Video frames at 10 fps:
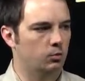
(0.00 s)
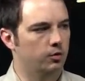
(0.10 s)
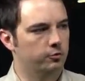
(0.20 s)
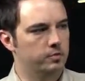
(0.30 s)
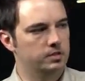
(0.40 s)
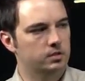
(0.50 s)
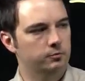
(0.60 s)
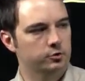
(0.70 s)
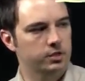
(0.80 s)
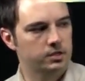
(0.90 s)
Well, if it means
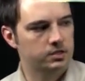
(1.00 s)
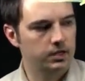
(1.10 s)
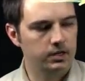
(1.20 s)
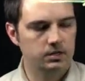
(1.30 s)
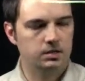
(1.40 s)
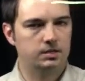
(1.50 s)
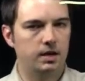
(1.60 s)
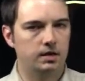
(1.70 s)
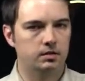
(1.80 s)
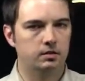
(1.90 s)
if we're saying steady
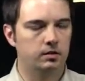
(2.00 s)
state,